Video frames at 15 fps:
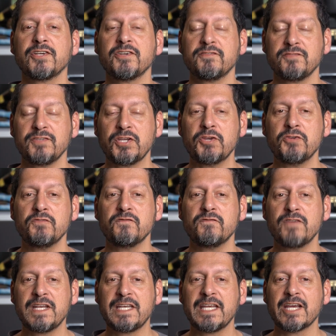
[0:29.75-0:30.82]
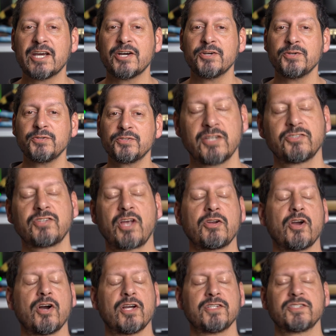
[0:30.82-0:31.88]
of new videos. So
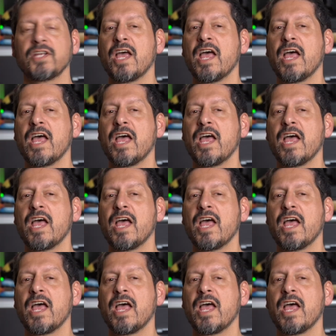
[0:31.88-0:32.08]
guys,